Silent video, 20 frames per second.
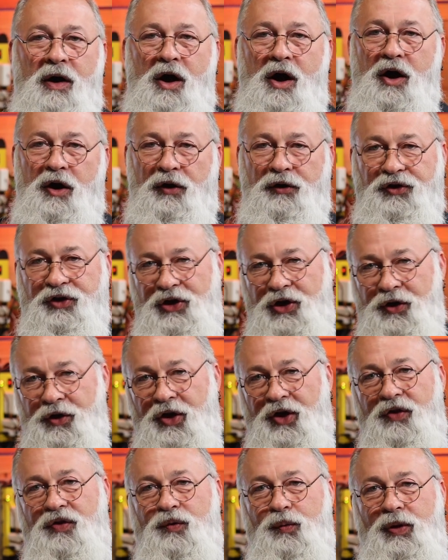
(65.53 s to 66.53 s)
our
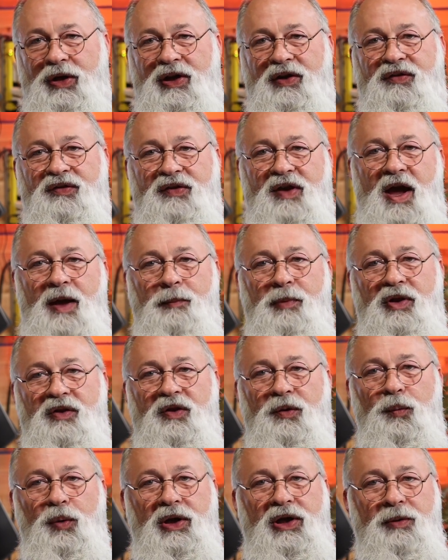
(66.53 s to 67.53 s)
Unit 3 assignment
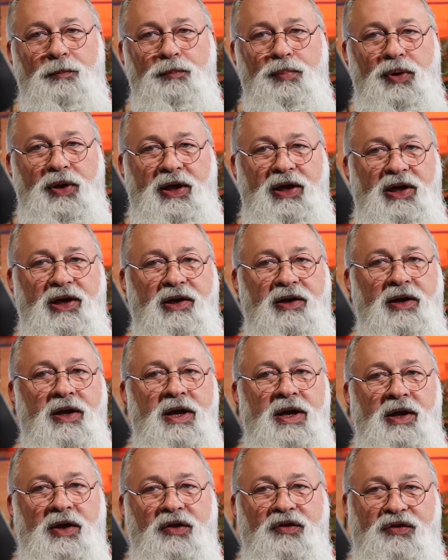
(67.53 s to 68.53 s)
that we completed.
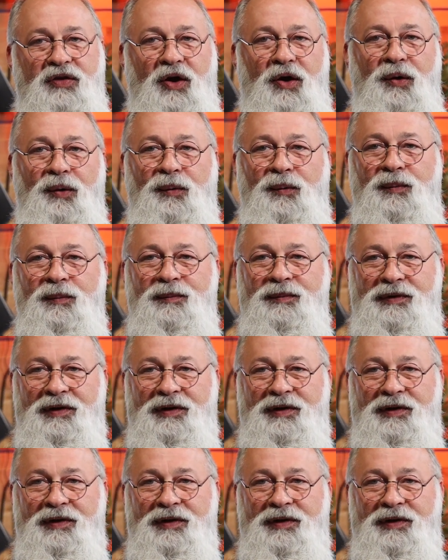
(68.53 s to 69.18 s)
So